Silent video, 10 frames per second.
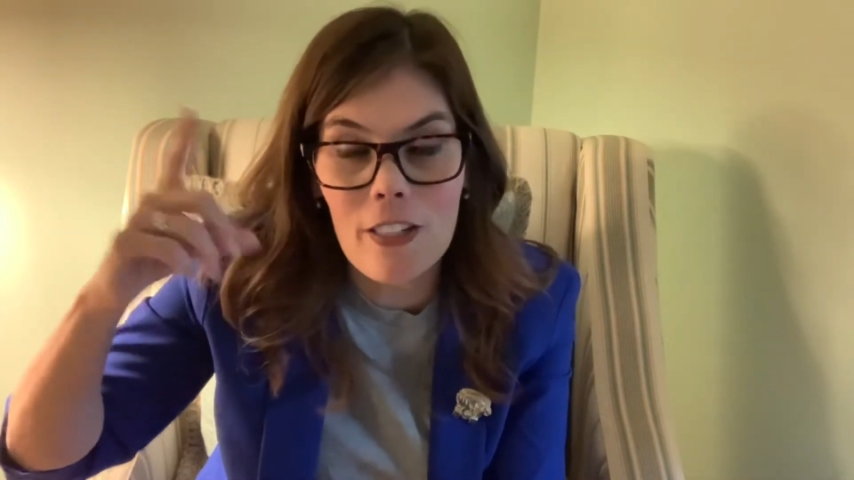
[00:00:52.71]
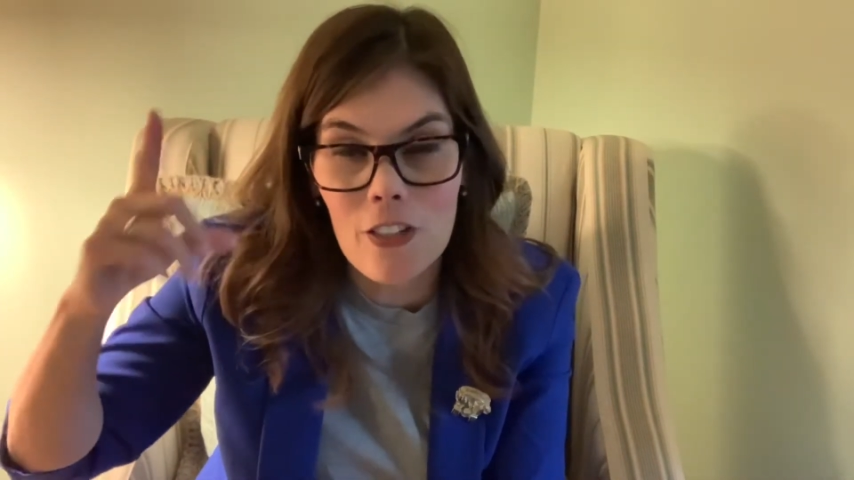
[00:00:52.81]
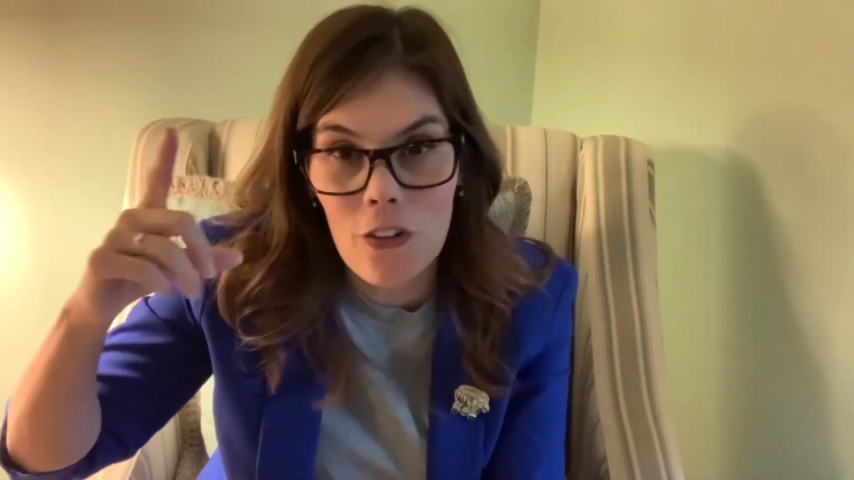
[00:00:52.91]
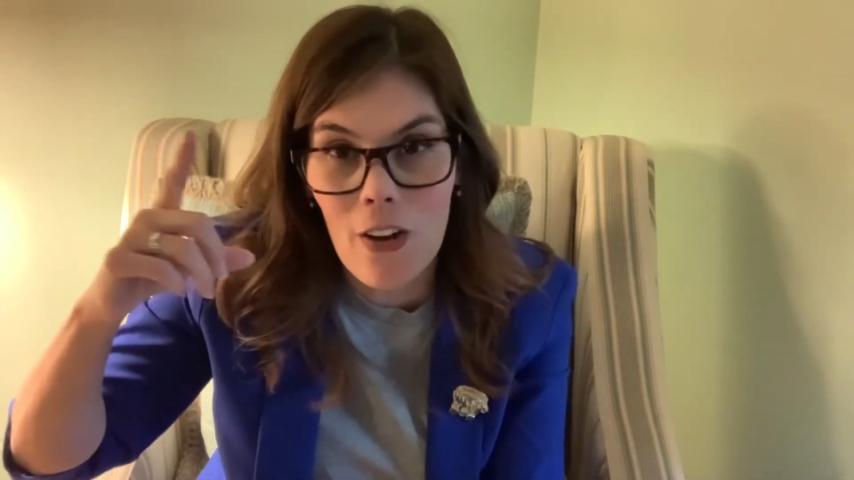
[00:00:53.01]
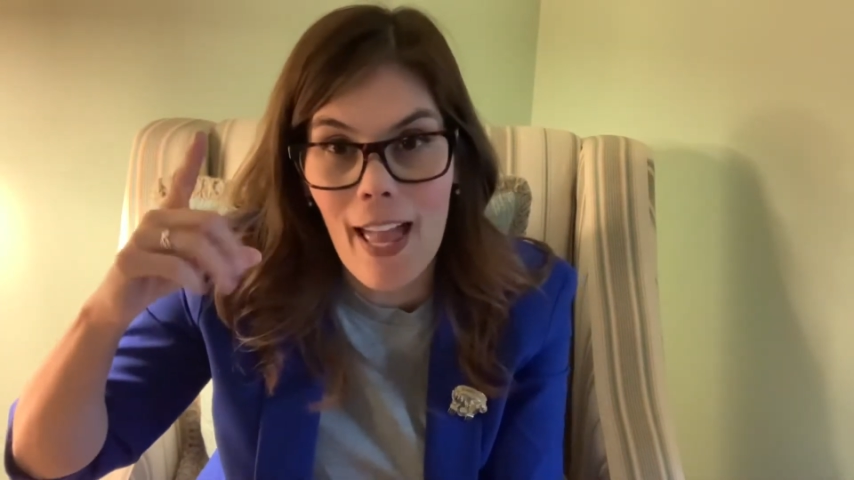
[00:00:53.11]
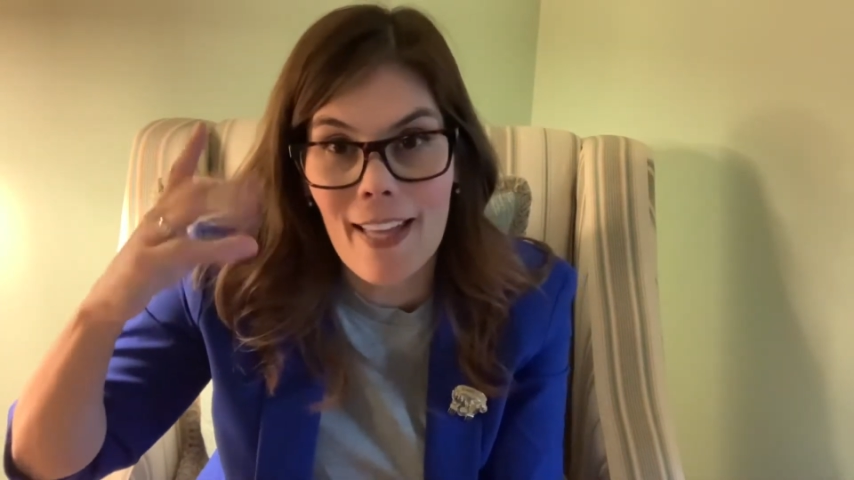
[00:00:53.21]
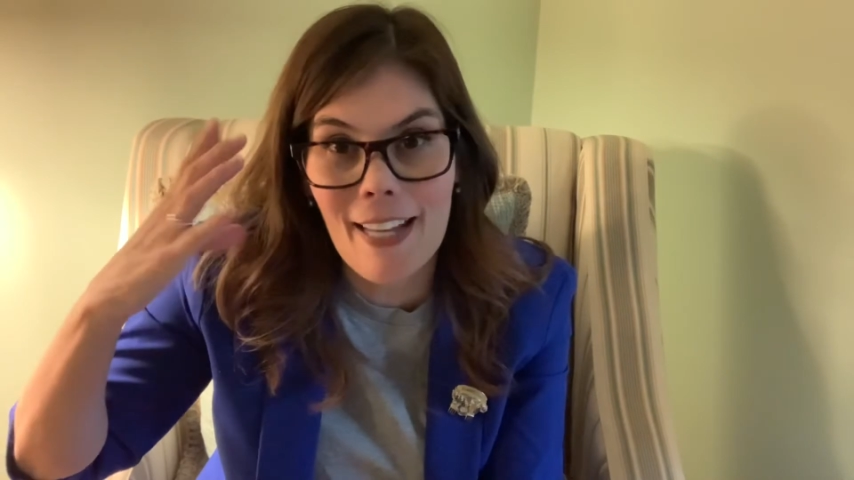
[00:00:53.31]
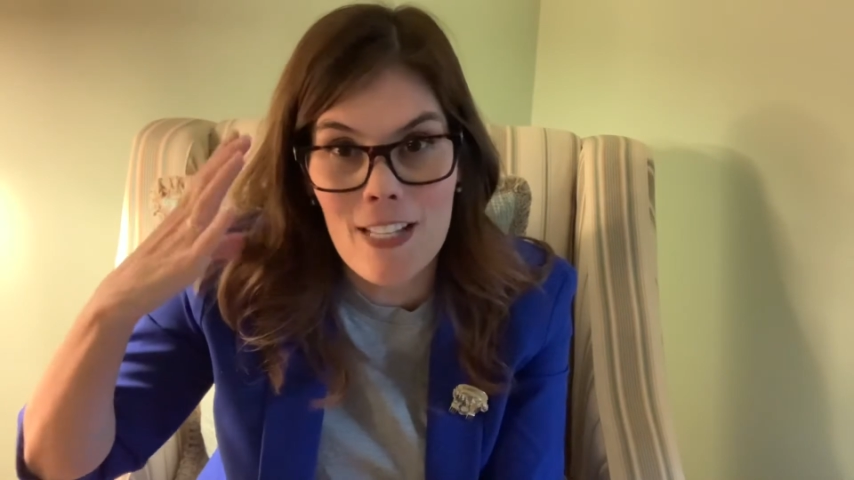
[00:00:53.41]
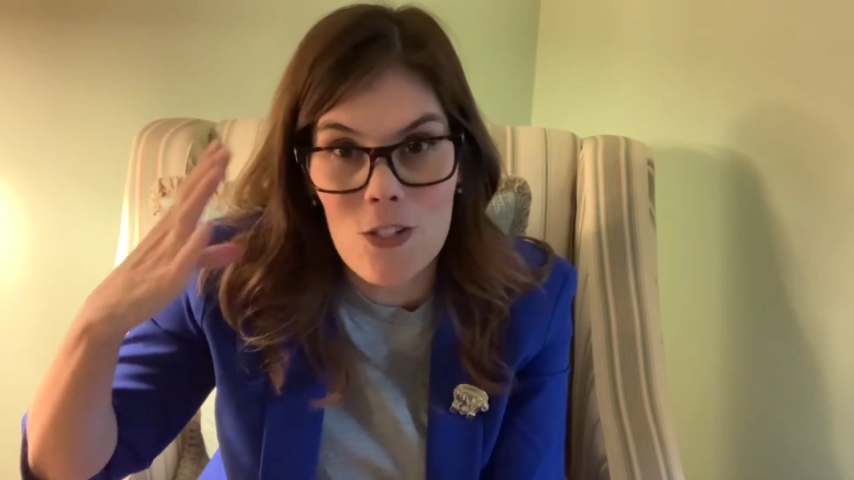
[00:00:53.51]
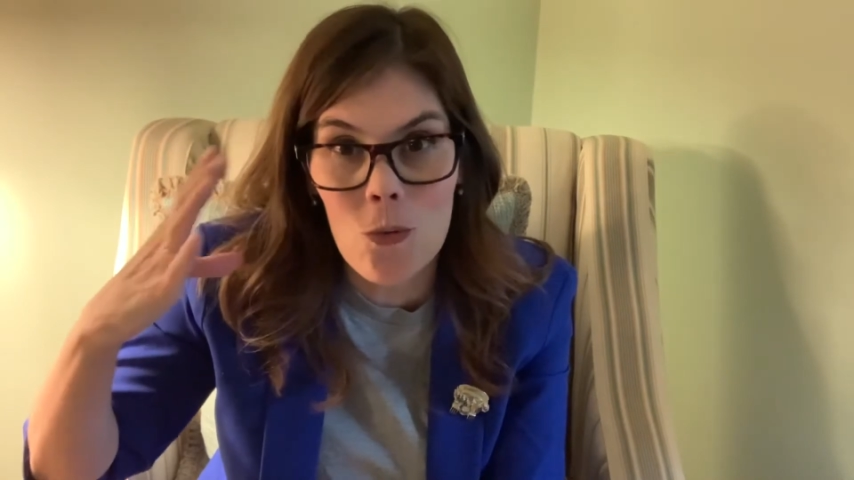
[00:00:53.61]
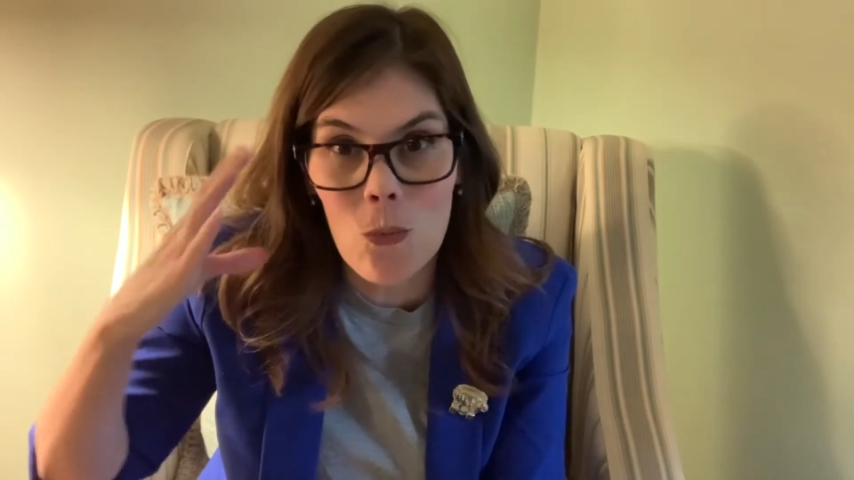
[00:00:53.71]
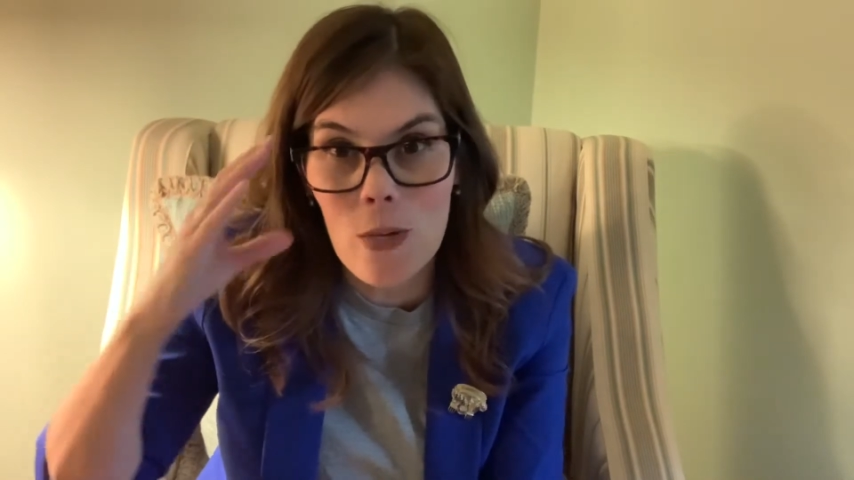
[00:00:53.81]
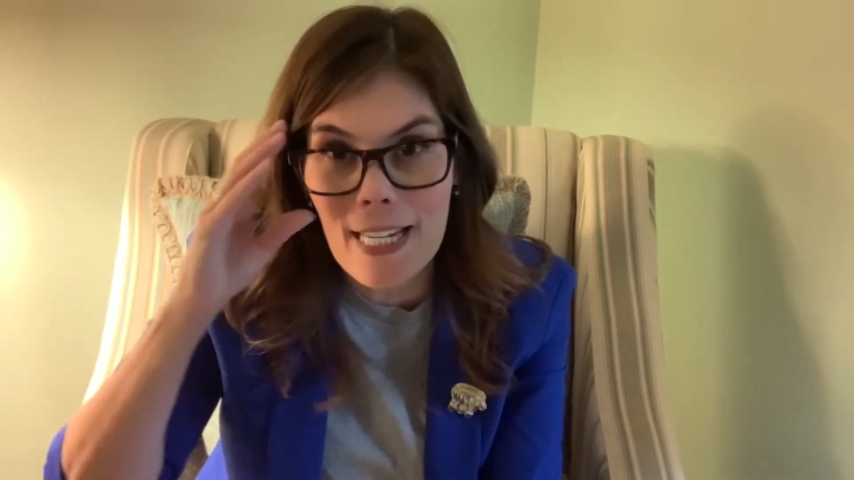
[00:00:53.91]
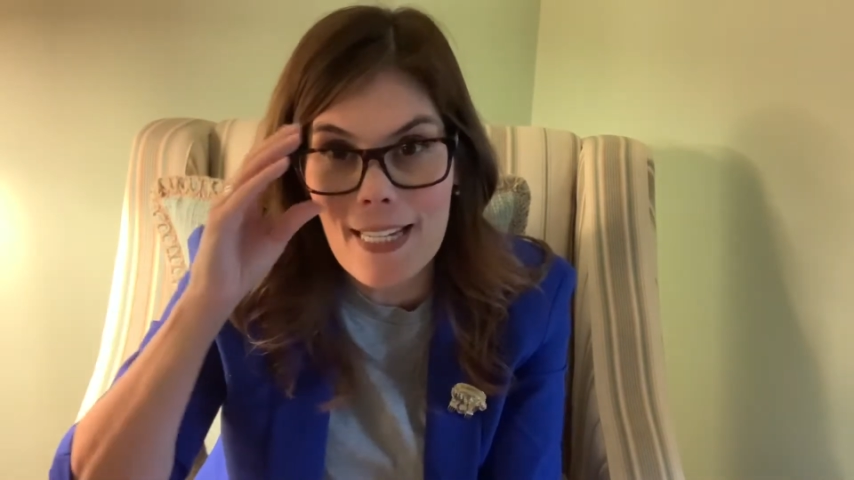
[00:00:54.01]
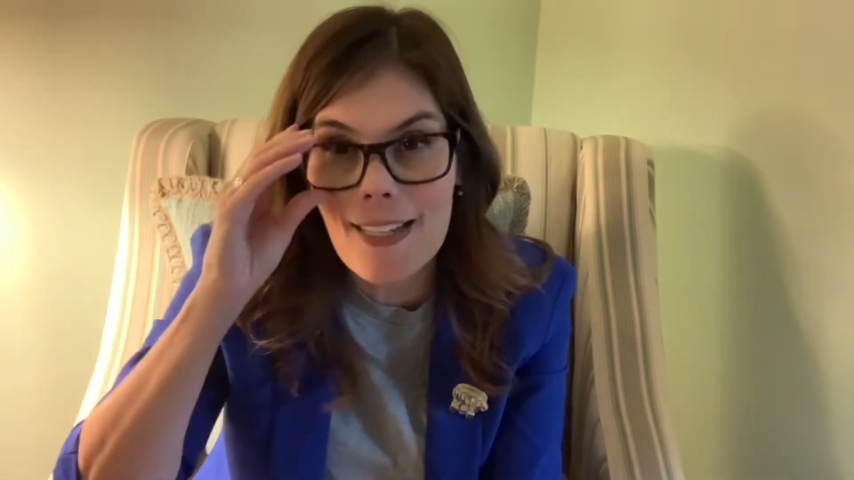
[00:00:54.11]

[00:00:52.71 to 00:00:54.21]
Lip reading: in your head as you read,